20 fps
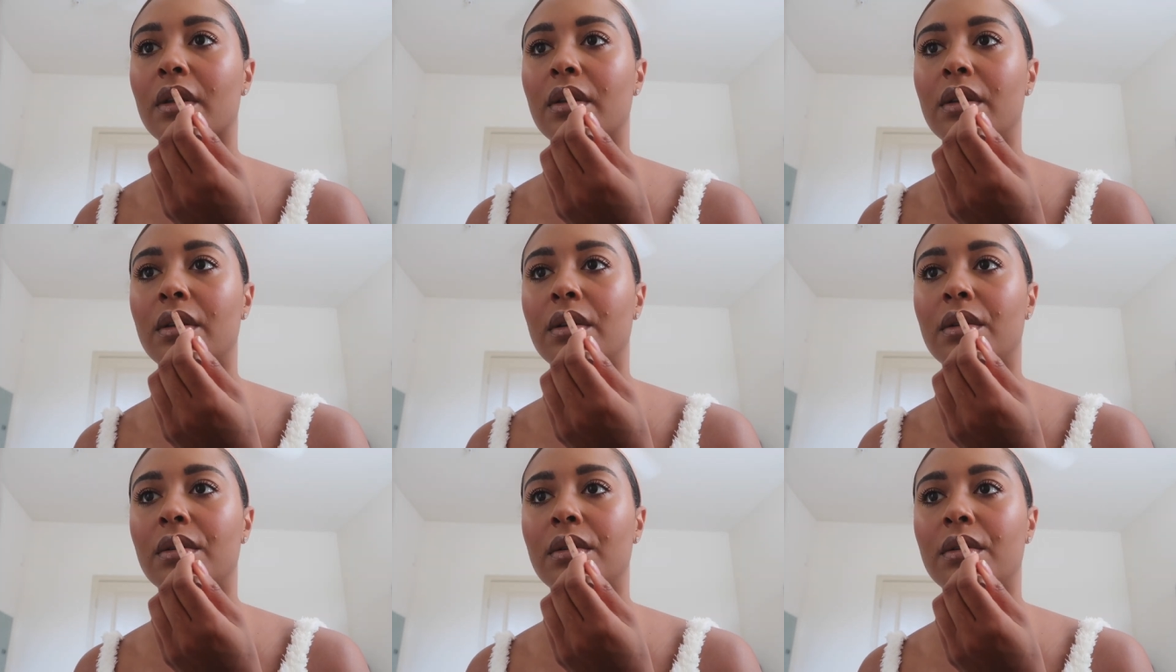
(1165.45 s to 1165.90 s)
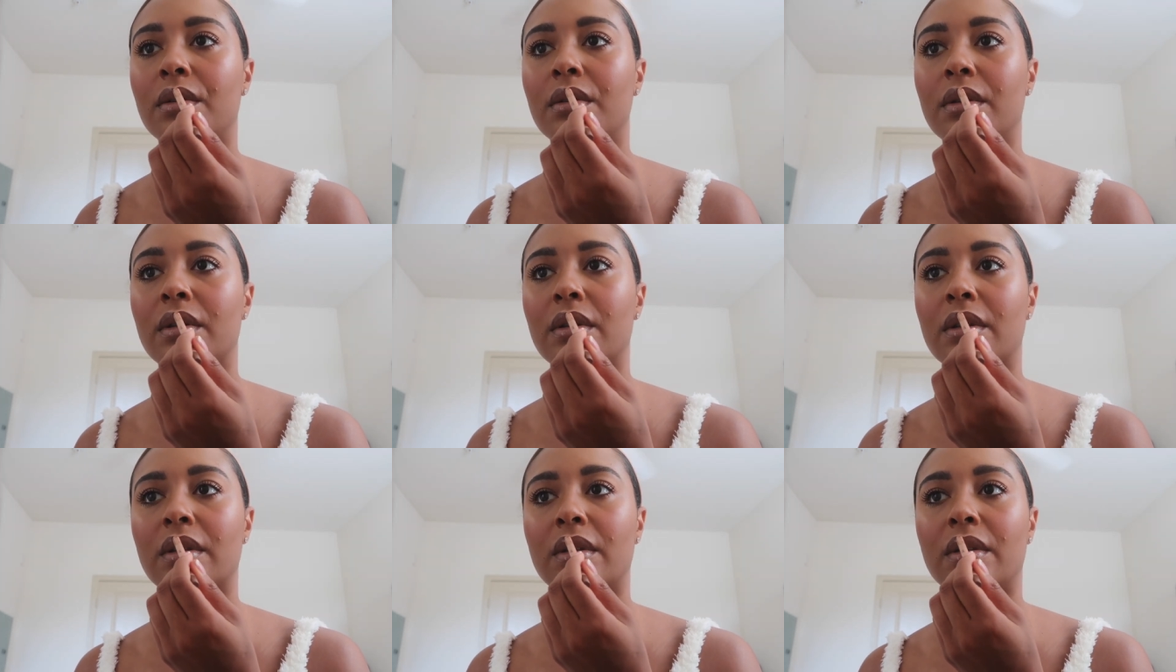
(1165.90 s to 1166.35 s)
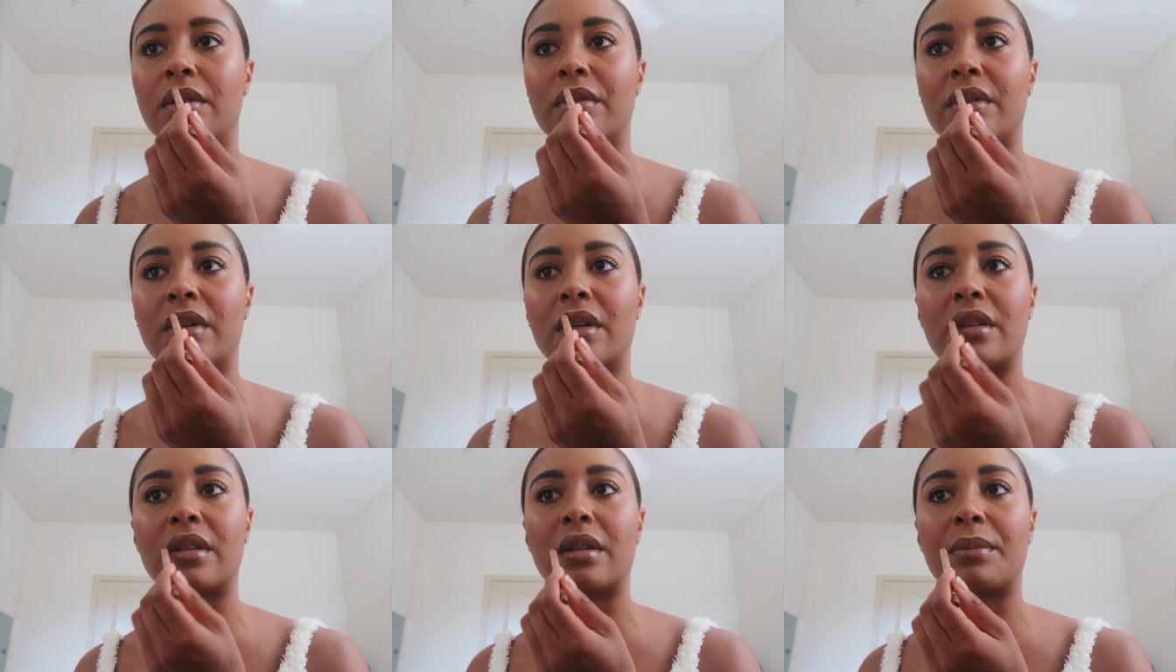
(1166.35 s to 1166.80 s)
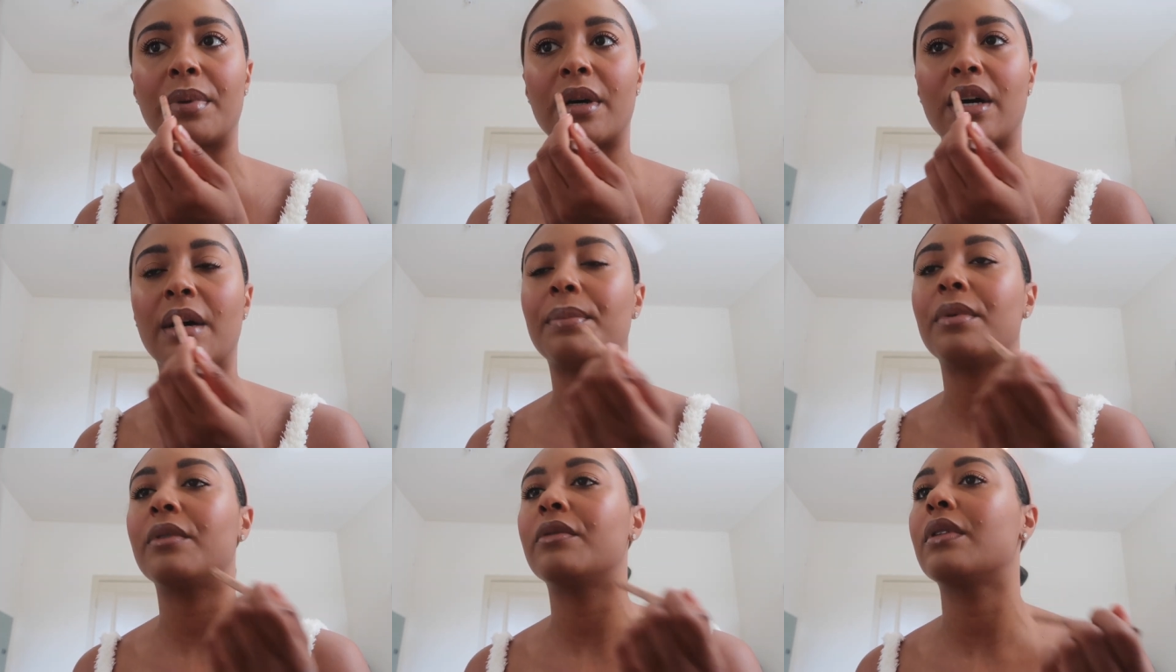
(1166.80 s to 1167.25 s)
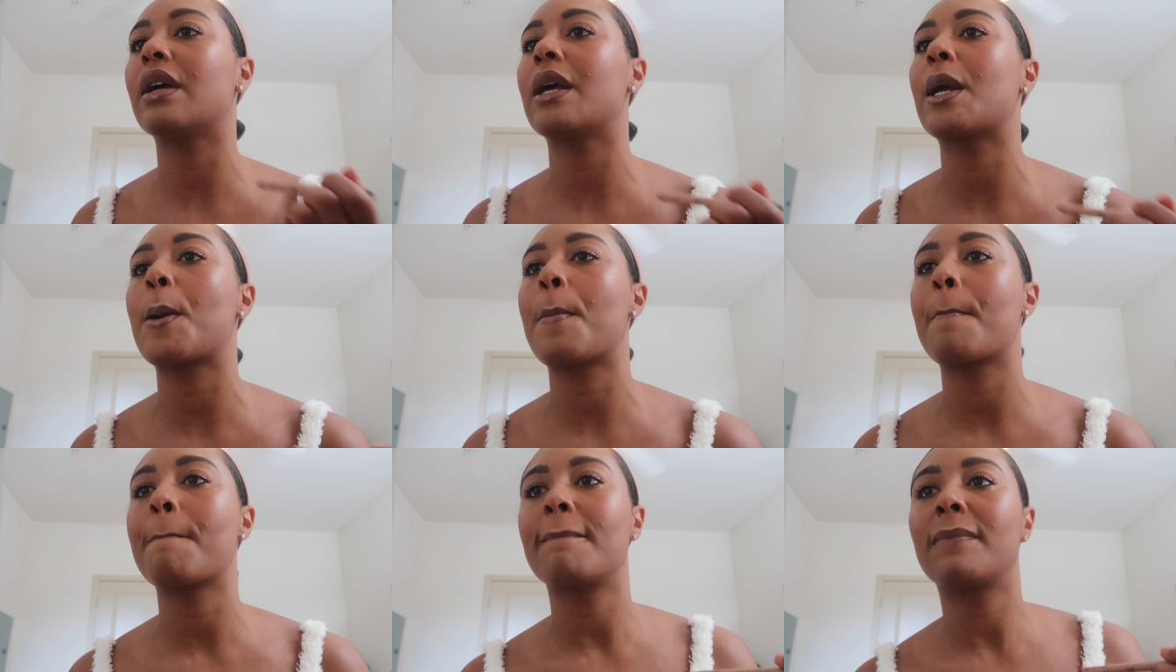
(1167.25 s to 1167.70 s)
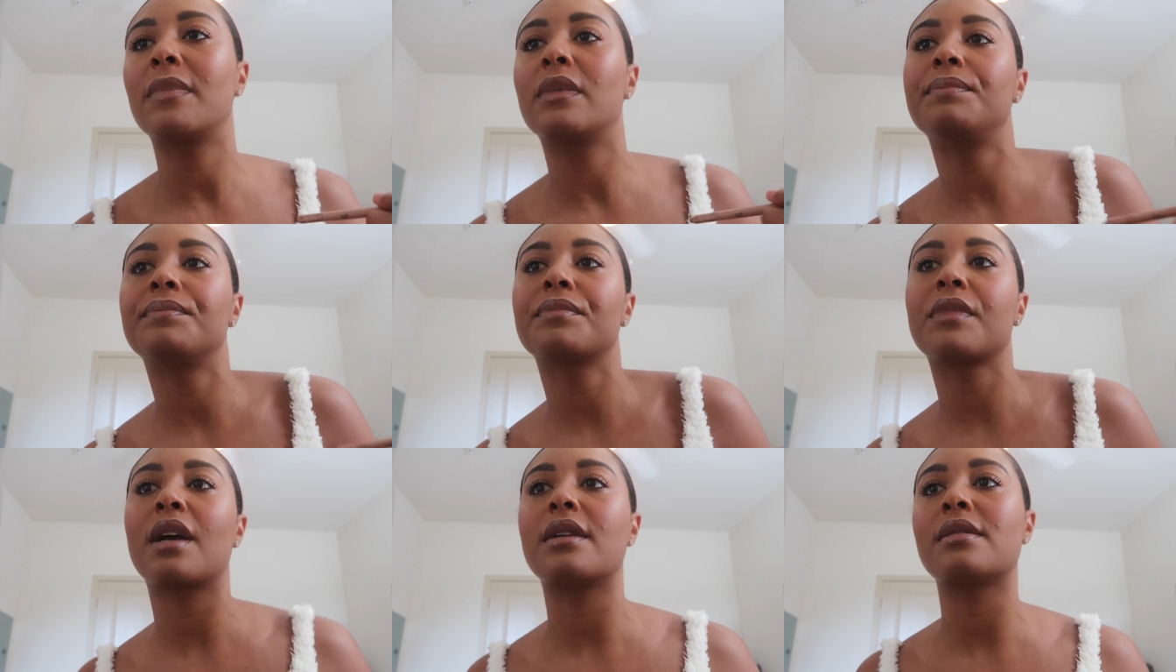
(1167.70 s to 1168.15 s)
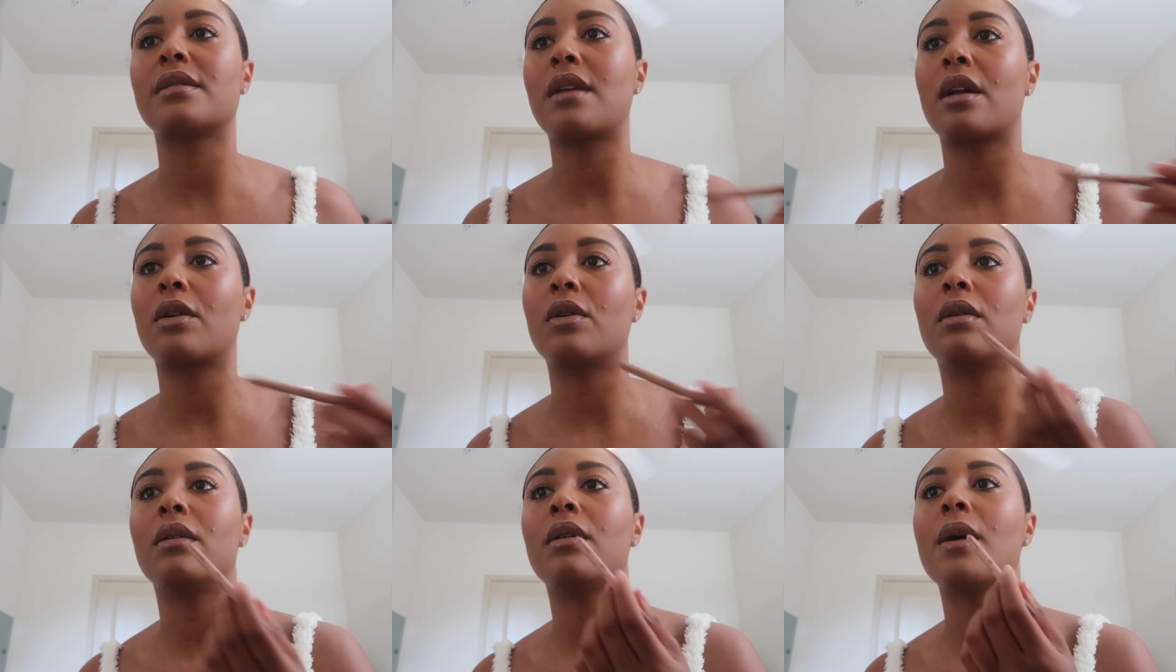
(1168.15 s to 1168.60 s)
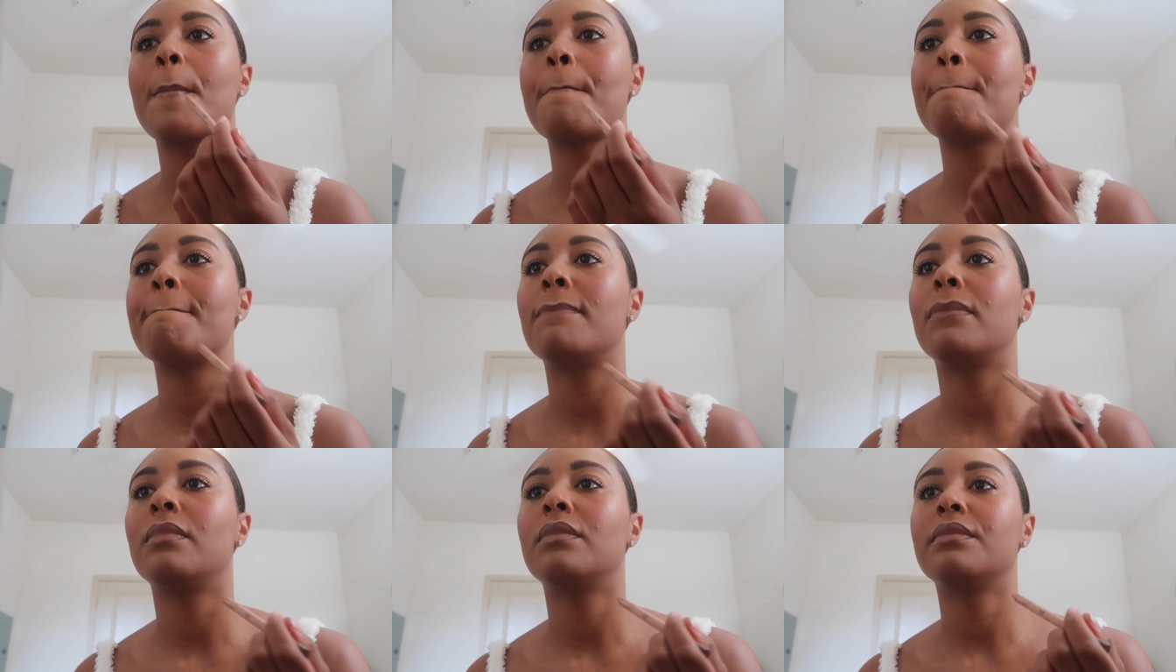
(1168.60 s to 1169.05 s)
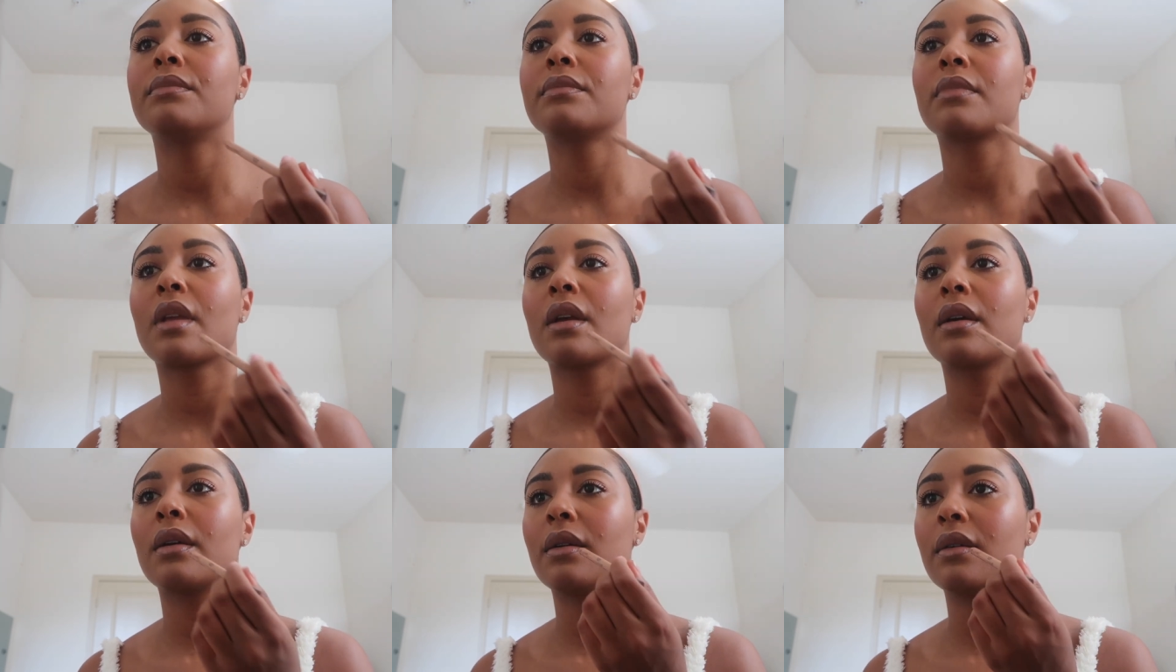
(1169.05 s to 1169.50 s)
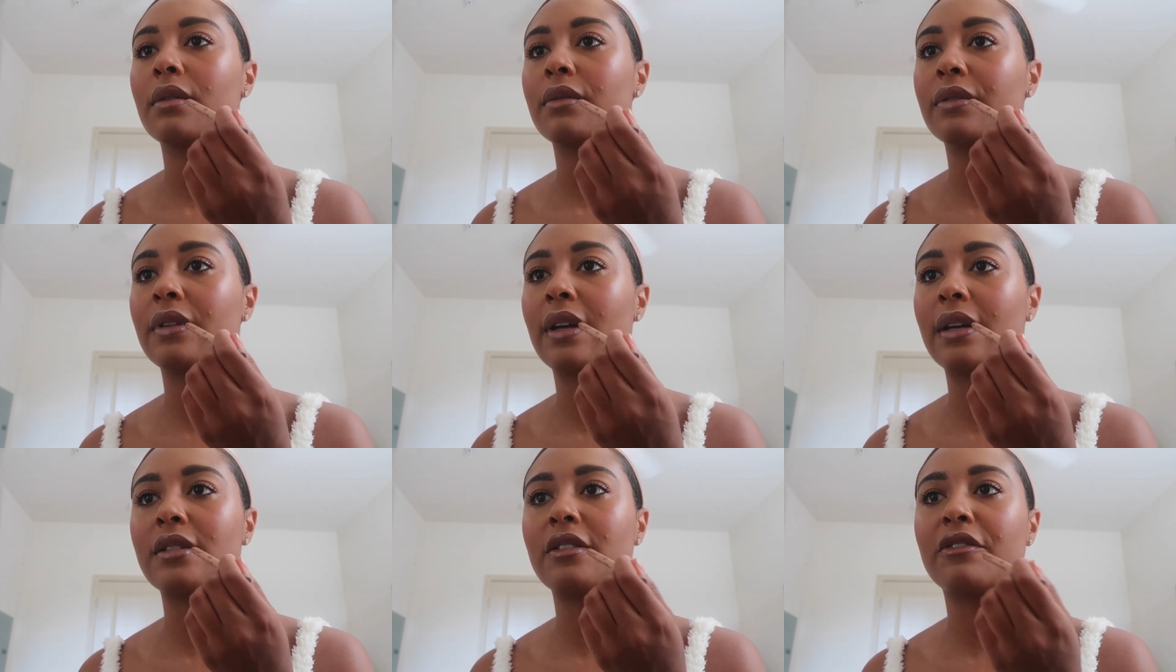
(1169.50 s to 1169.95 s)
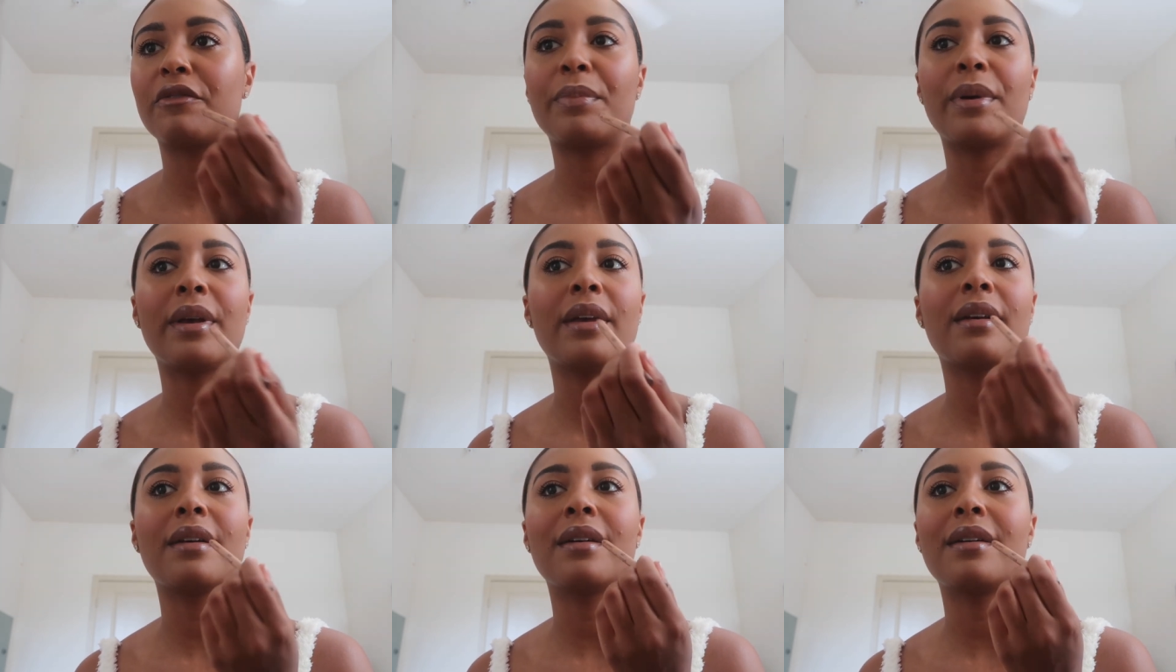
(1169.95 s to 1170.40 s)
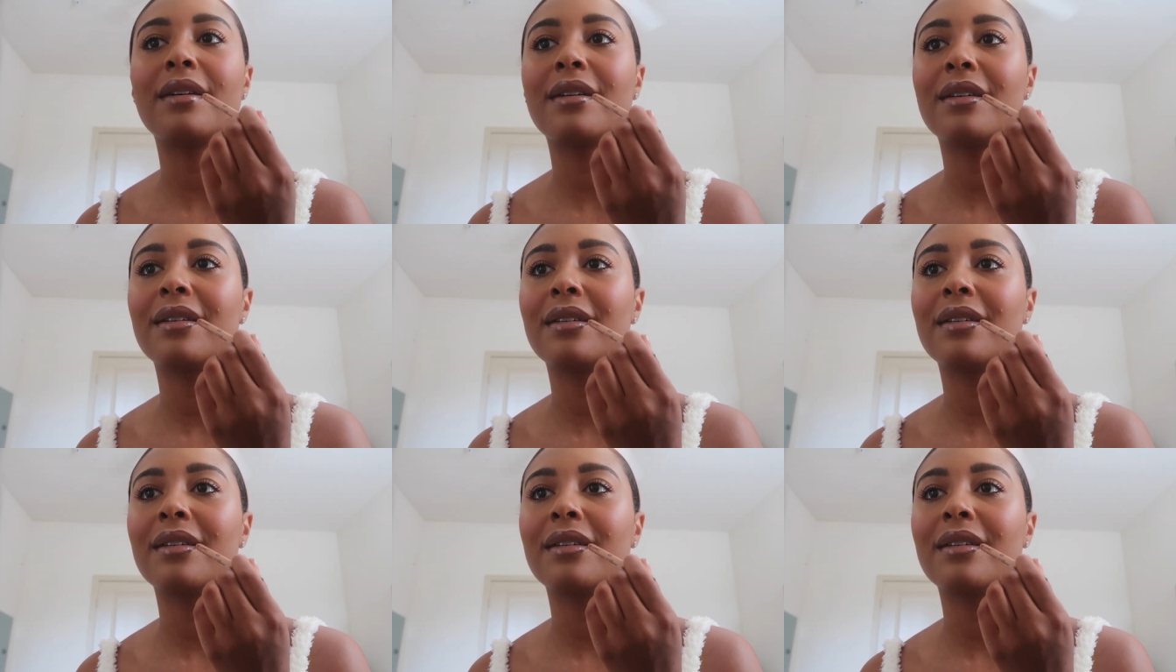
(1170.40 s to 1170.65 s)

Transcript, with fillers: nude, and then you've got the pop of like a subtle flex of pink.